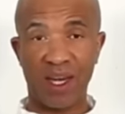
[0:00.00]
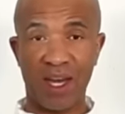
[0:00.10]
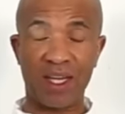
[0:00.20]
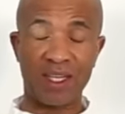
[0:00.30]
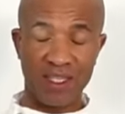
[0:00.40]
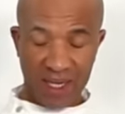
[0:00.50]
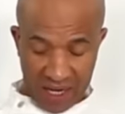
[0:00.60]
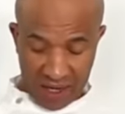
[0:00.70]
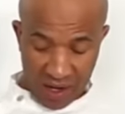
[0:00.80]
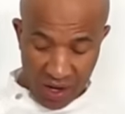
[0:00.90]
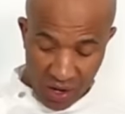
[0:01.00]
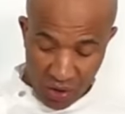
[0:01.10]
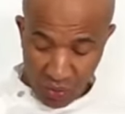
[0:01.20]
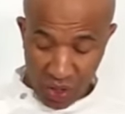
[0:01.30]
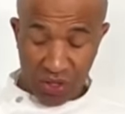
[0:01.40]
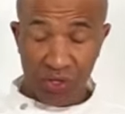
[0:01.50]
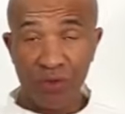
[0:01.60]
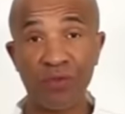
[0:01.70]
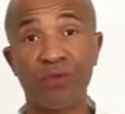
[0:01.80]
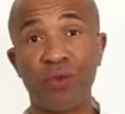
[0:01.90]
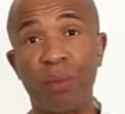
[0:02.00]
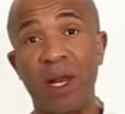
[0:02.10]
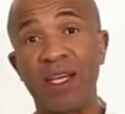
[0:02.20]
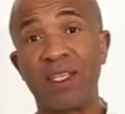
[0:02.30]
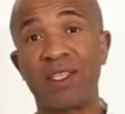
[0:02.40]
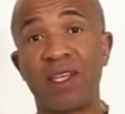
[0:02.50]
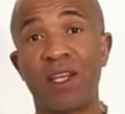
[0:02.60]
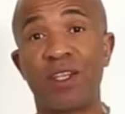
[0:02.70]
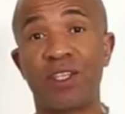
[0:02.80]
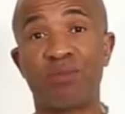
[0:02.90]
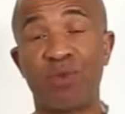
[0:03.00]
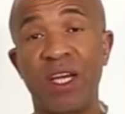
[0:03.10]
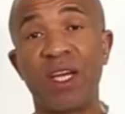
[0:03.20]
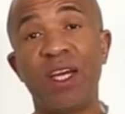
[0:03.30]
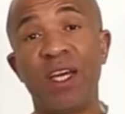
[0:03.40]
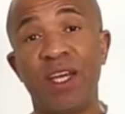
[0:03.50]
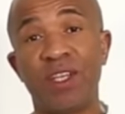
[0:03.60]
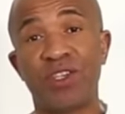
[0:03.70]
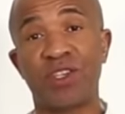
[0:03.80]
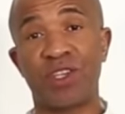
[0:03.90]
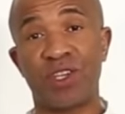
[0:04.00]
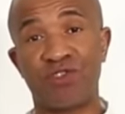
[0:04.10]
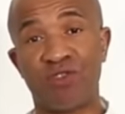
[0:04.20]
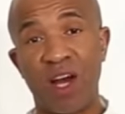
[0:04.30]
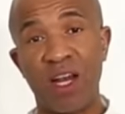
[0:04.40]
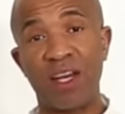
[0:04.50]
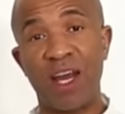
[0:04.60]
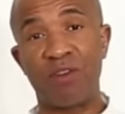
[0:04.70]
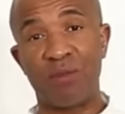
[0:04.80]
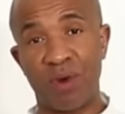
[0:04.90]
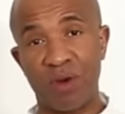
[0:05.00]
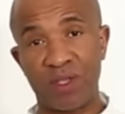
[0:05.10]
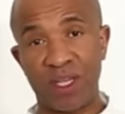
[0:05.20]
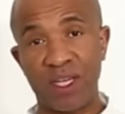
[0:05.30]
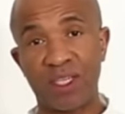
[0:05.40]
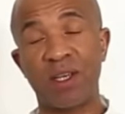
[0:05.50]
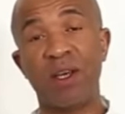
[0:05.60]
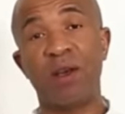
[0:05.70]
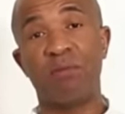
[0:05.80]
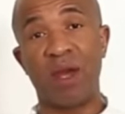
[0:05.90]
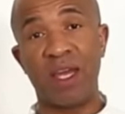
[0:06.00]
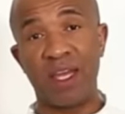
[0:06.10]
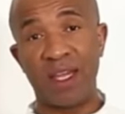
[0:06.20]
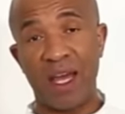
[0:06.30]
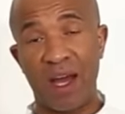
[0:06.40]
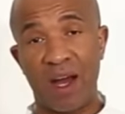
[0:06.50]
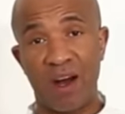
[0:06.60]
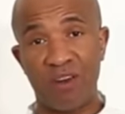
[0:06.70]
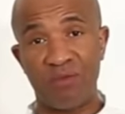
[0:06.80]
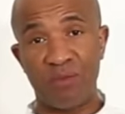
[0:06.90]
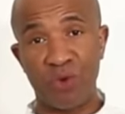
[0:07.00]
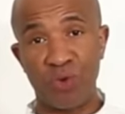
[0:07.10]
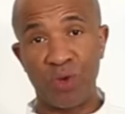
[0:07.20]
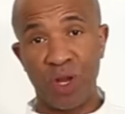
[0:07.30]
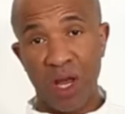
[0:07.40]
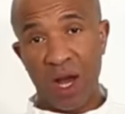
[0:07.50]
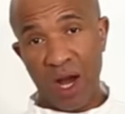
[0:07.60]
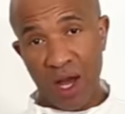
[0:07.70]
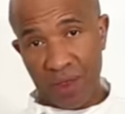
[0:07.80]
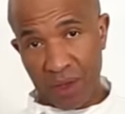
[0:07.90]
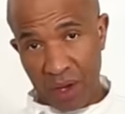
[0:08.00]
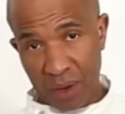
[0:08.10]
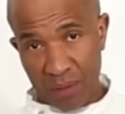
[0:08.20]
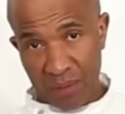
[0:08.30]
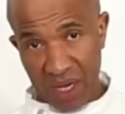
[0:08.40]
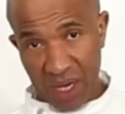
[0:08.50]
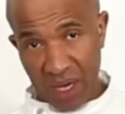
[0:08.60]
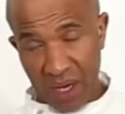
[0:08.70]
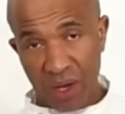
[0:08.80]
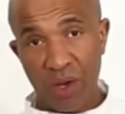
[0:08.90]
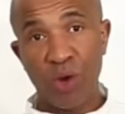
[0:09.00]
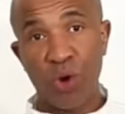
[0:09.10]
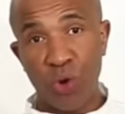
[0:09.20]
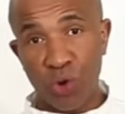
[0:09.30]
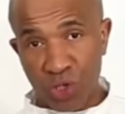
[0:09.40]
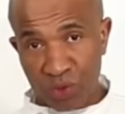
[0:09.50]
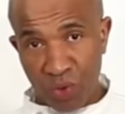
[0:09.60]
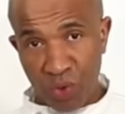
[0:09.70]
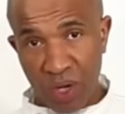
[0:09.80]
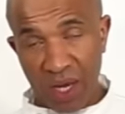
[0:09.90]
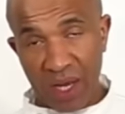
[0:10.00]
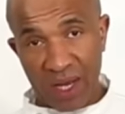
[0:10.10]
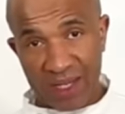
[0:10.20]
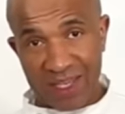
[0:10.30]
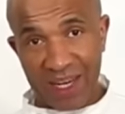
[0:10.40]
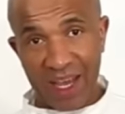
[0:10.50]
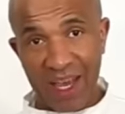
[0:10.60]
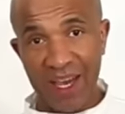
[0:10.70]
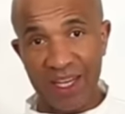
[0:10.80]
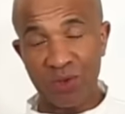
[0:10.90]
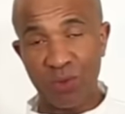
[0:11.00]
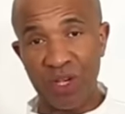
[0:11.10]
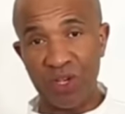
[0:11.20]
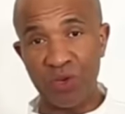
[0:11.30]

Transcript: And like I said, once you've replaced the spring, it's just a trial and error process, making that half moon either bigger or smaller until it hits